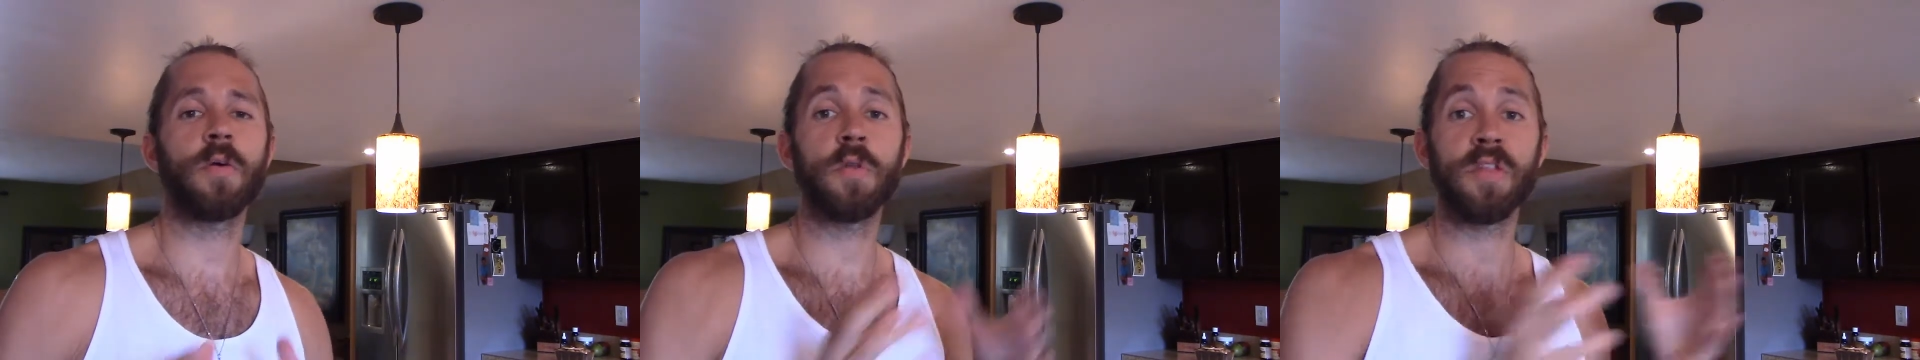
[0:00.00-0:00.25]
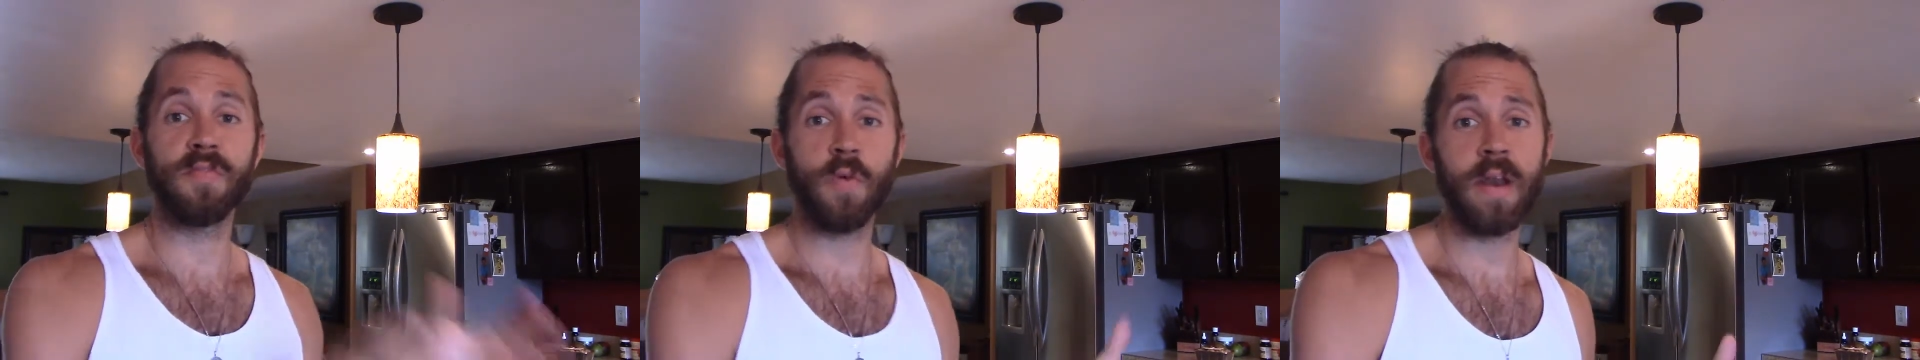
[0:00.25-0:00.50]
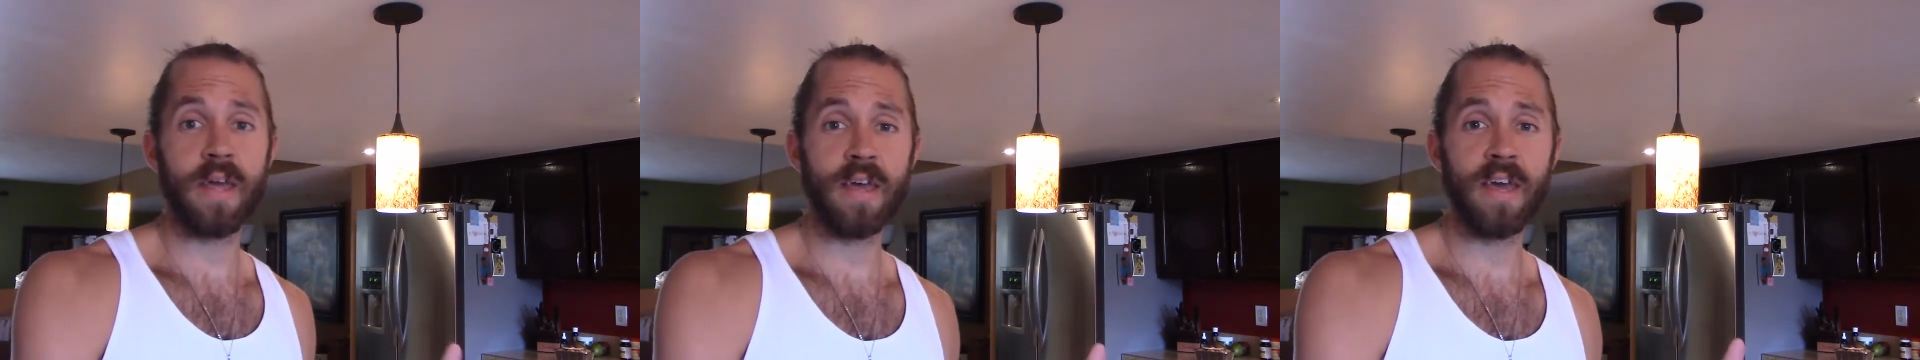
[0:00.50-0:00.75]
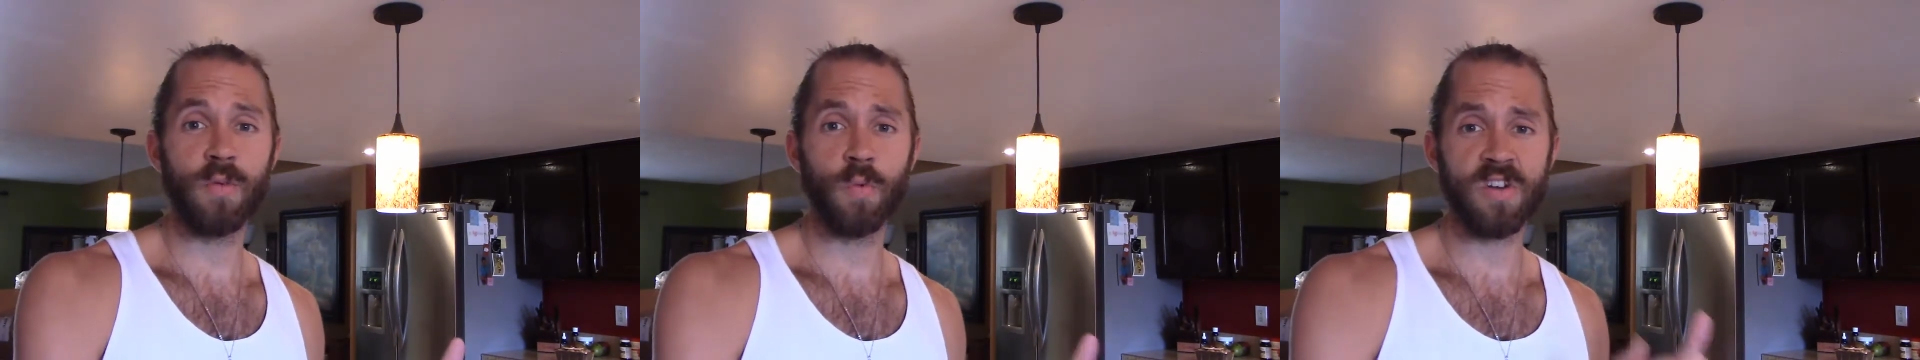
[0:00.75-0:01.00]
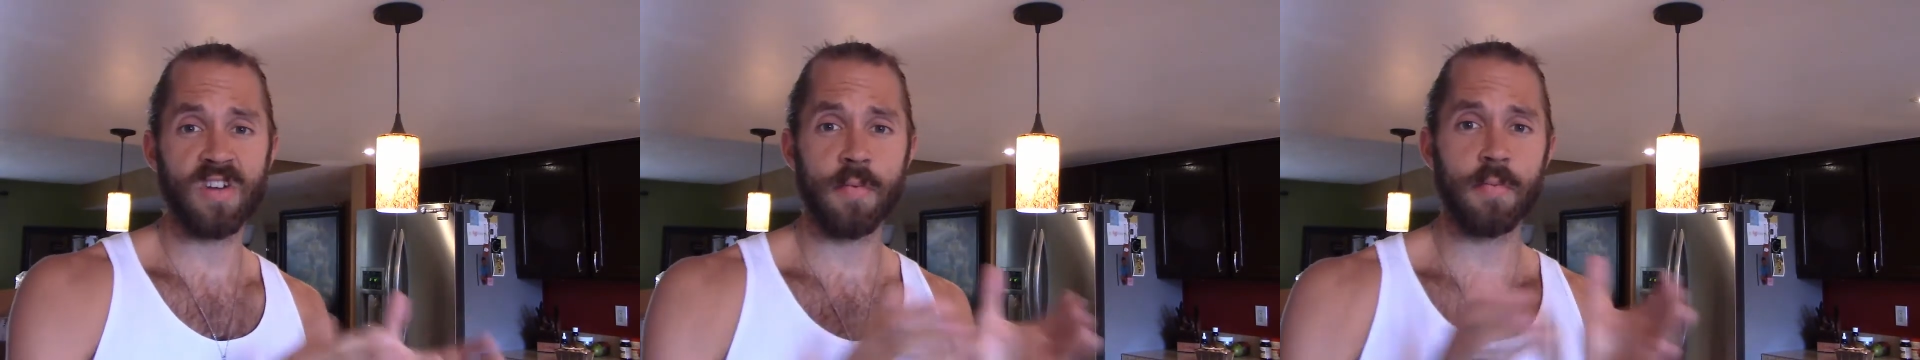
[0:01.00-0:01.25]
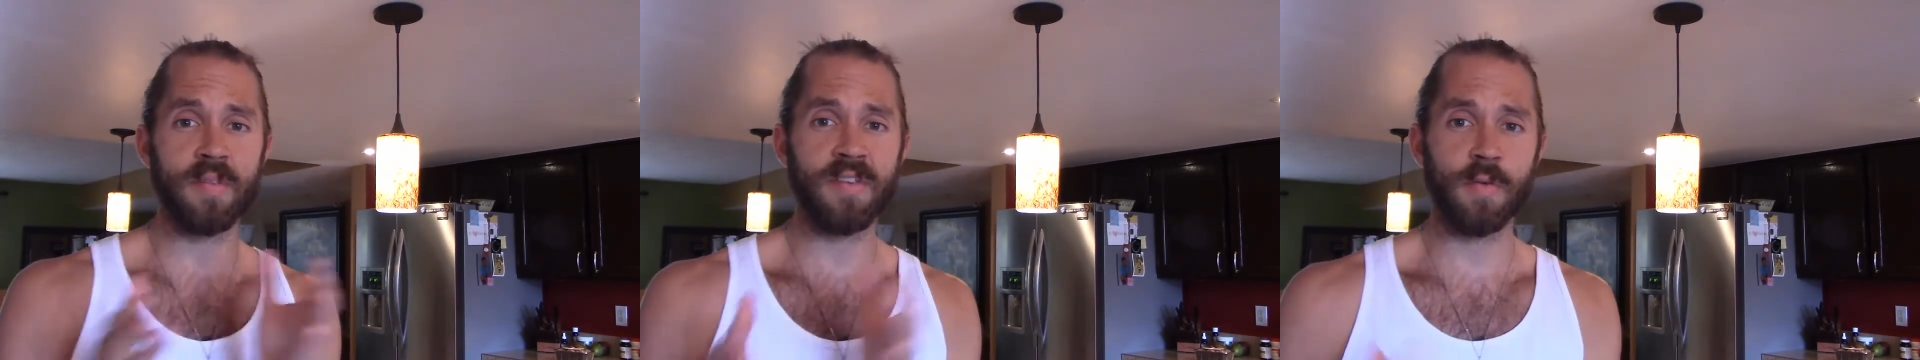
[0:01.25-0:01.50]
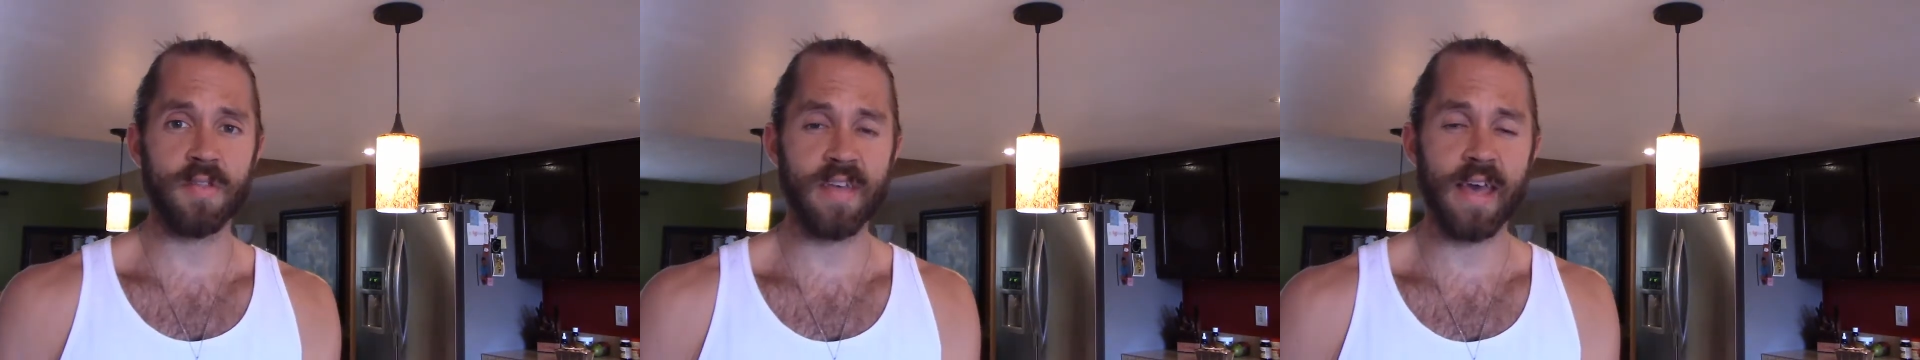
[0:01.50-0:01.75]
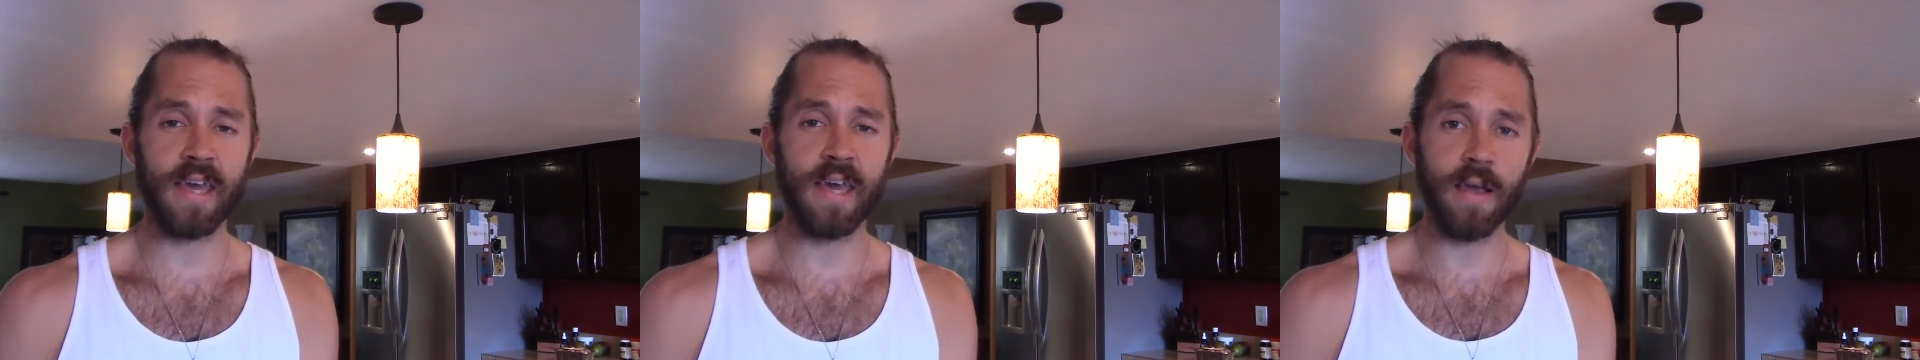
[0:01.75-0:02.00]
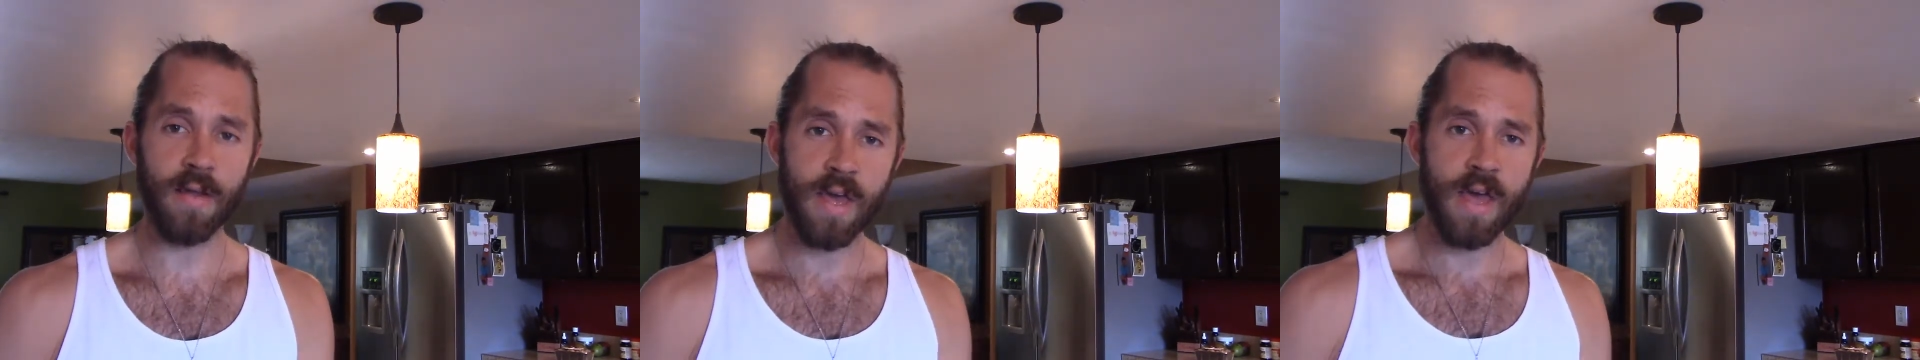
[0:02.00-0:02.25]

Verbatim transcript: worth avoiding and which supplements are worth taking.